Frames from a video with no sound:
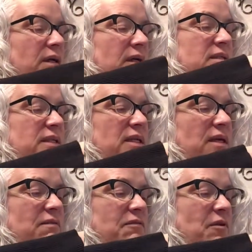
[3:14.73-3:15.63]
because I need
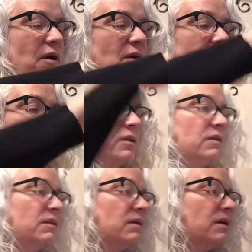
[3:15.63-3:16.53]
that for our other little
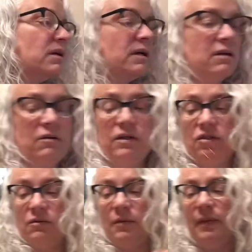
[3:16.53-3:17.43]

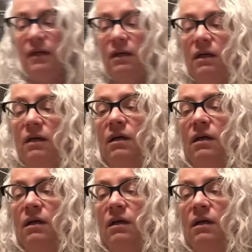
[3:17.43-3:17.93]
creature we're making.